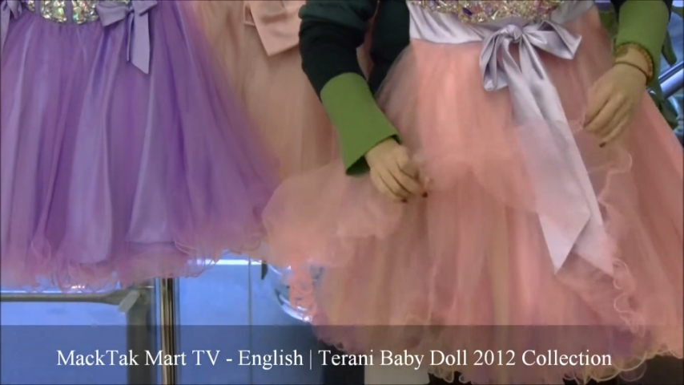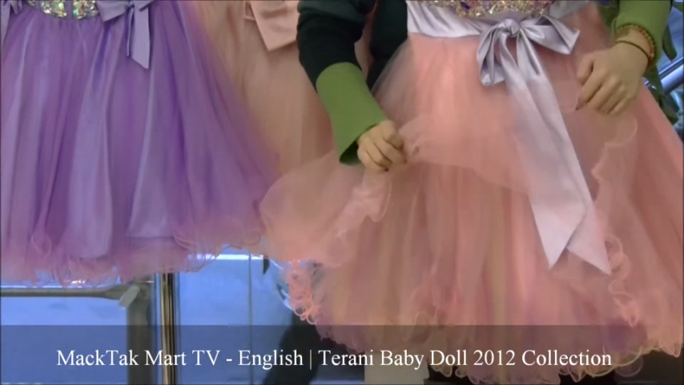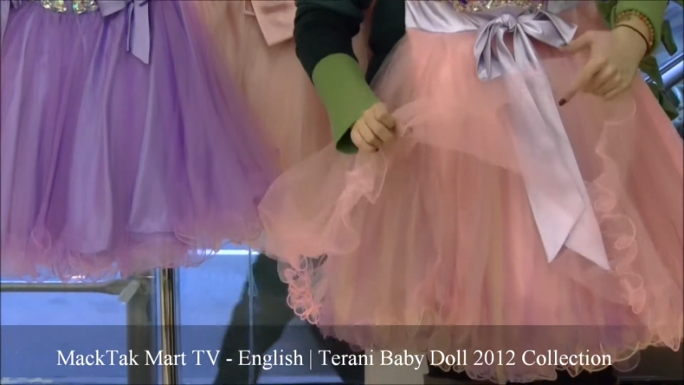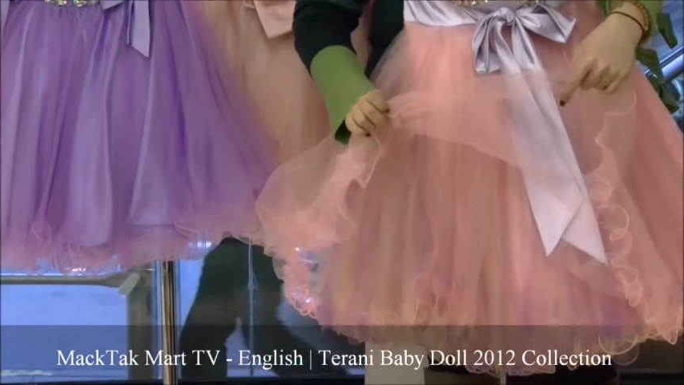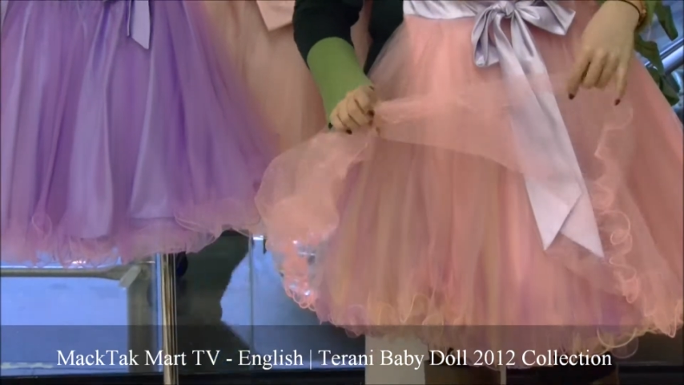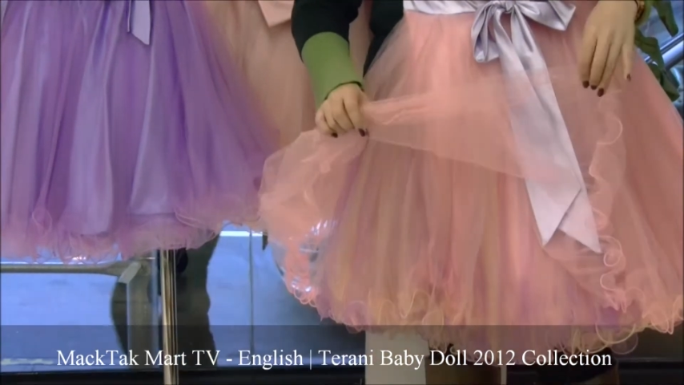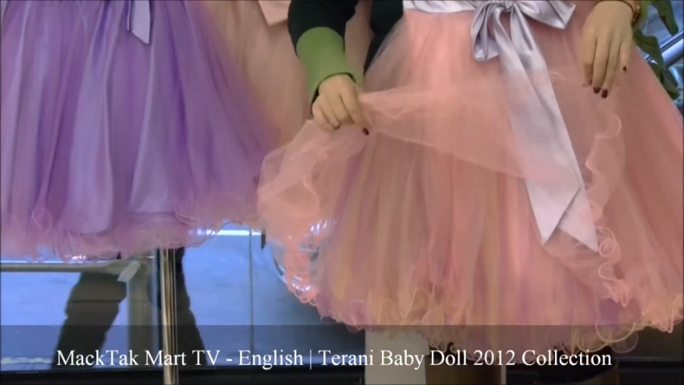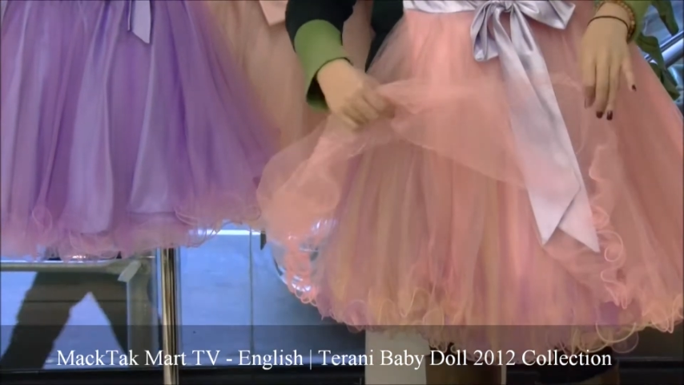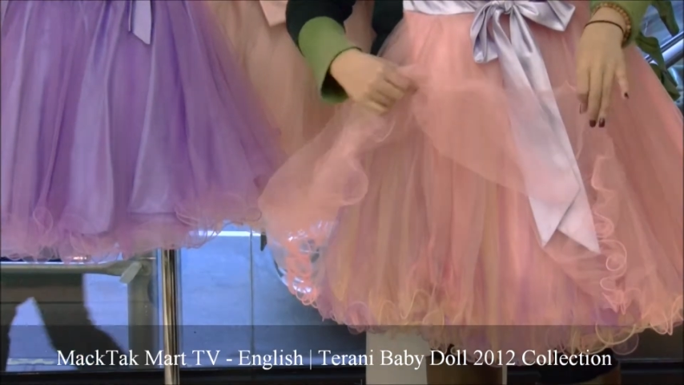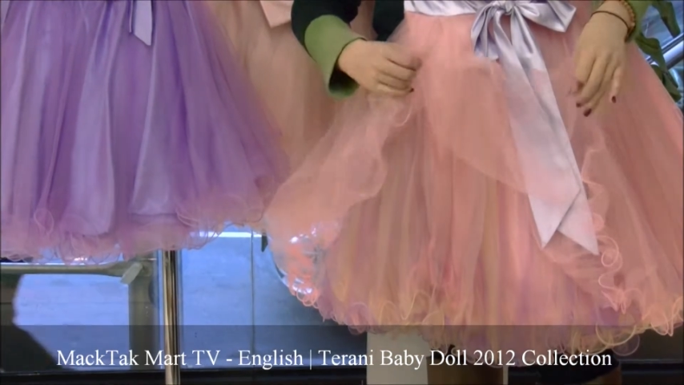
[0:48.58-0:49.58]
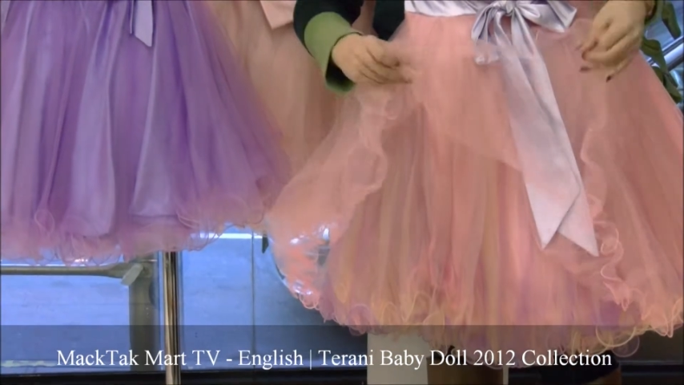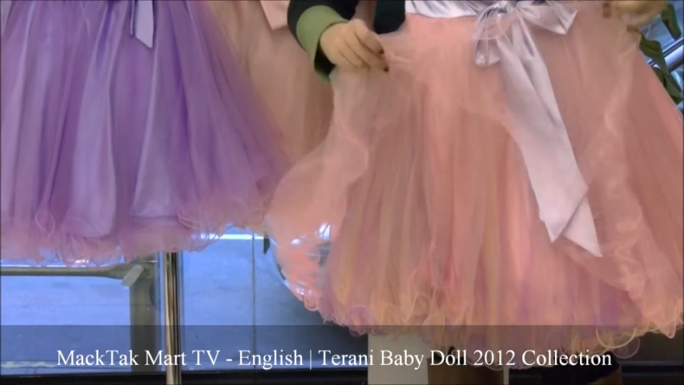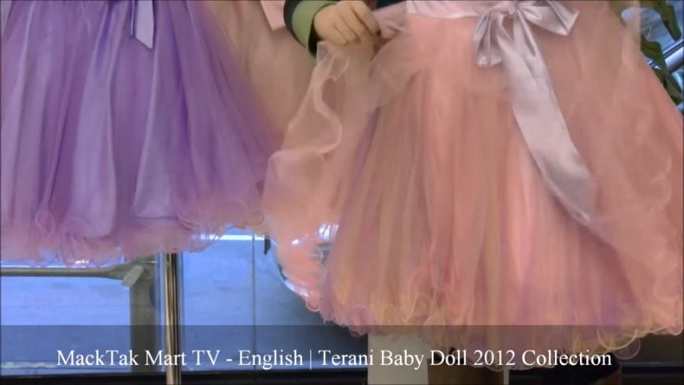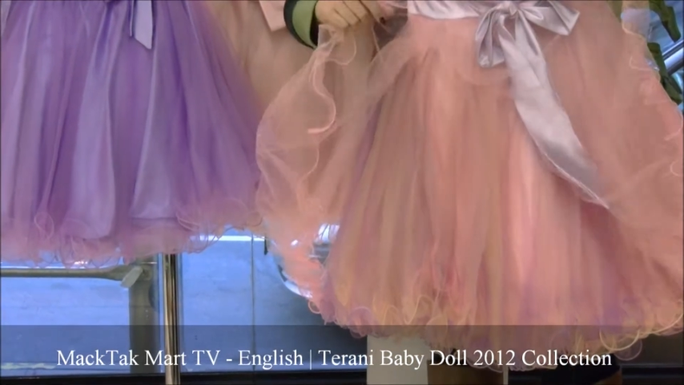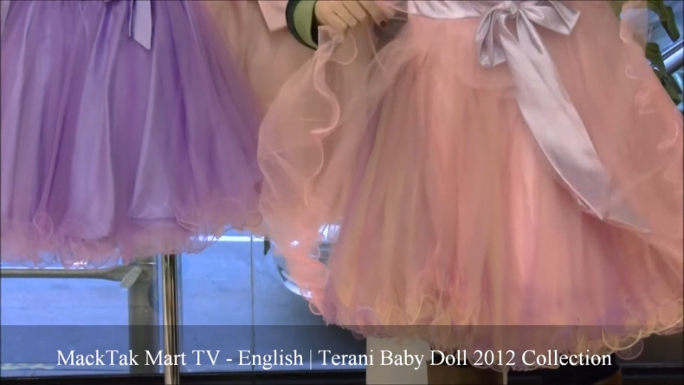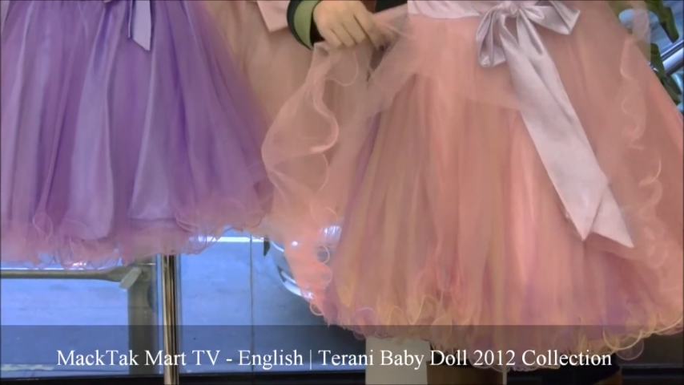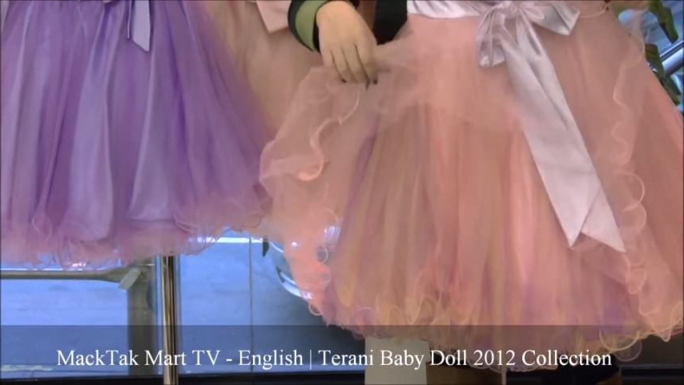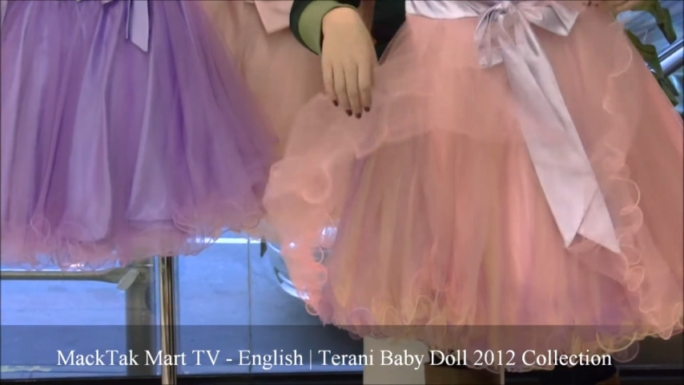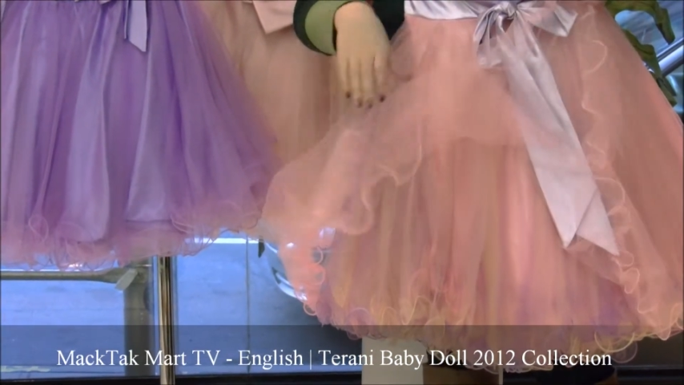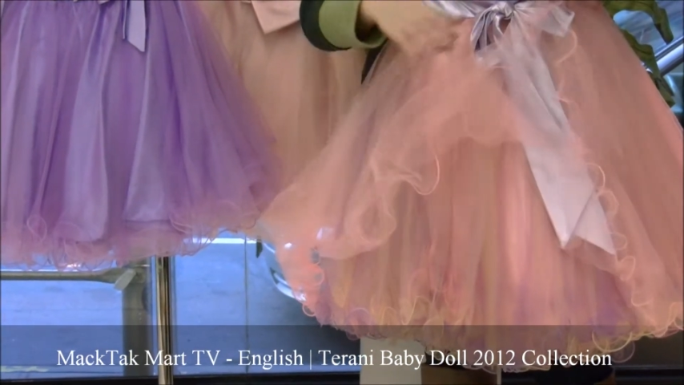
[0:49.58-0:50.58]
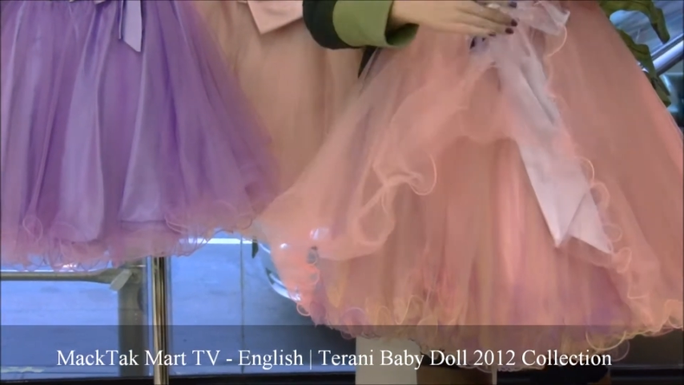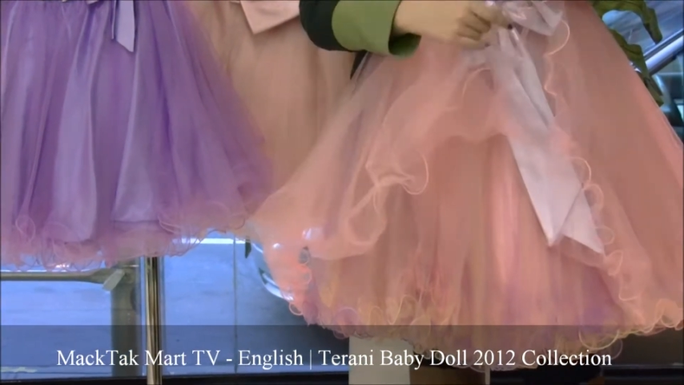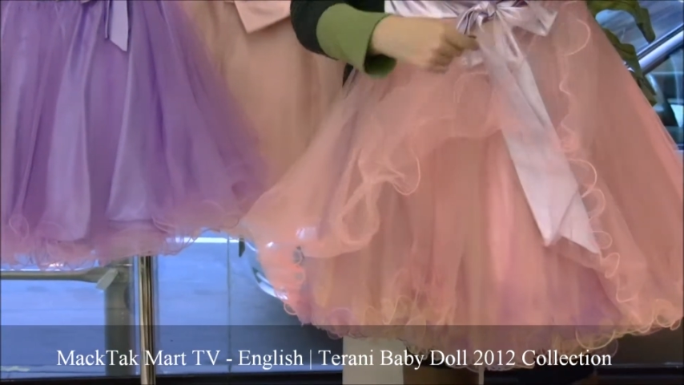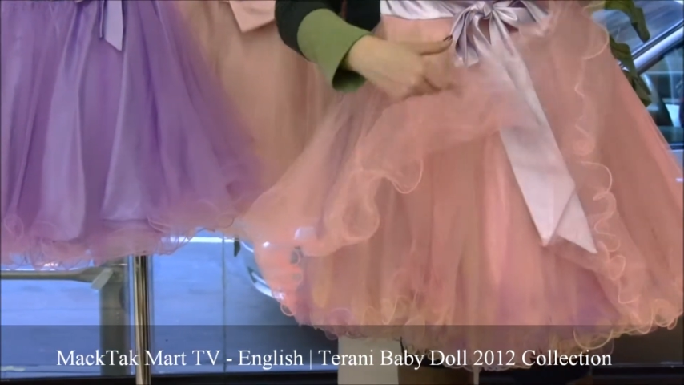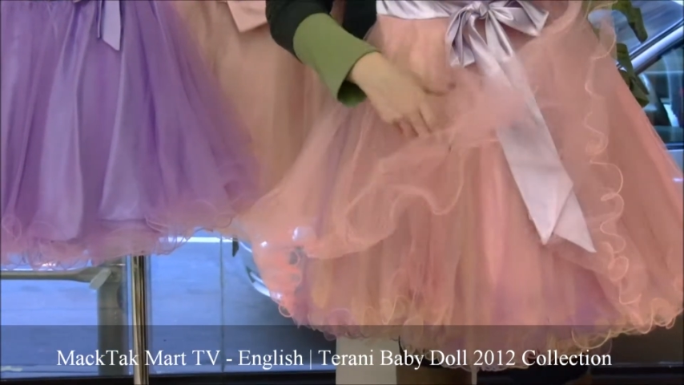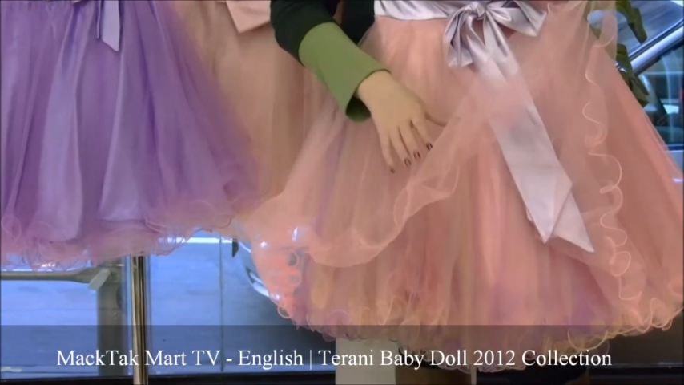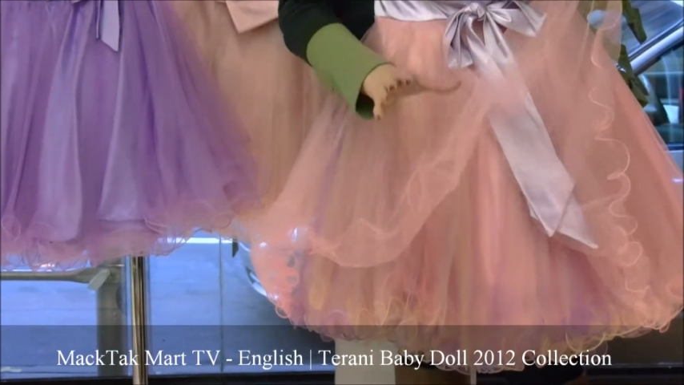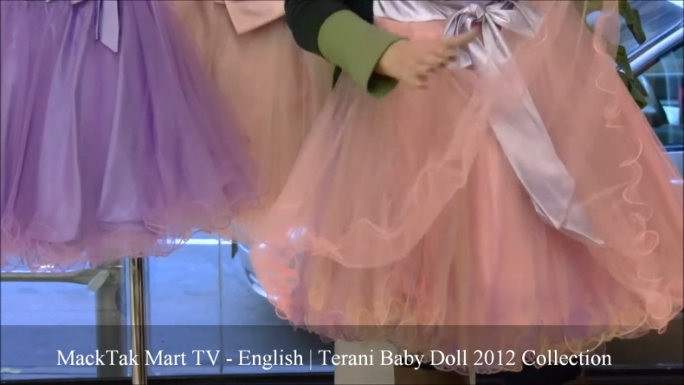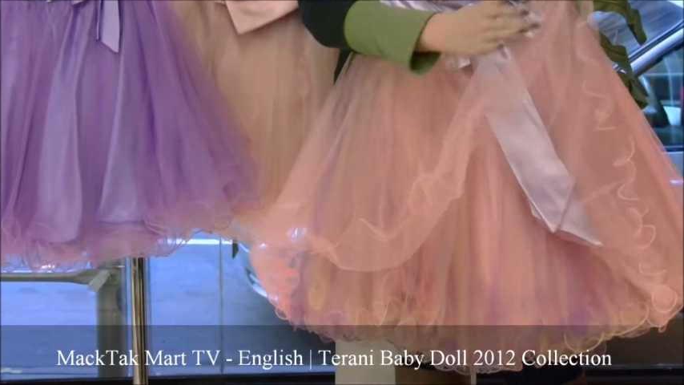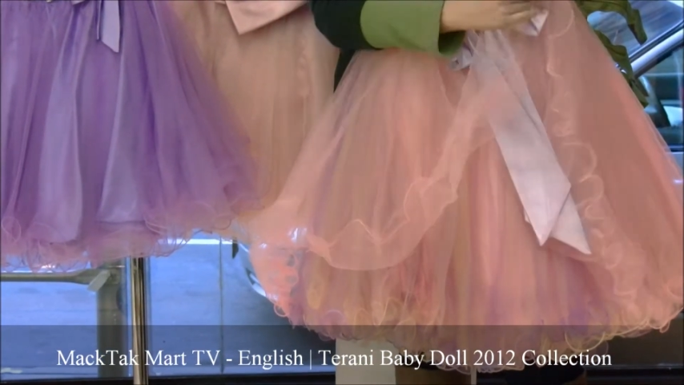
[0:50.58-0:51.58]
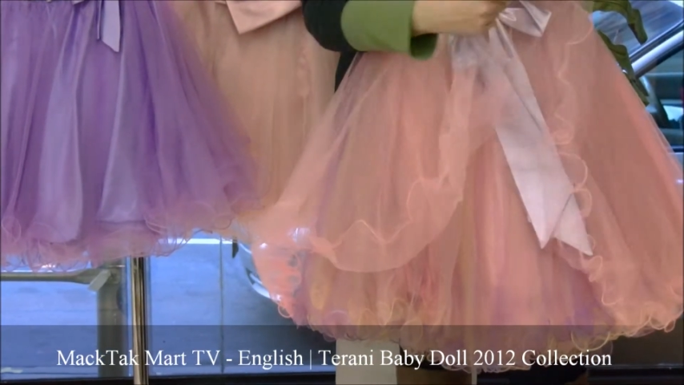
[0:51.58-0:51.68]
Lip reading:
No face is visible, so there are no lips to read.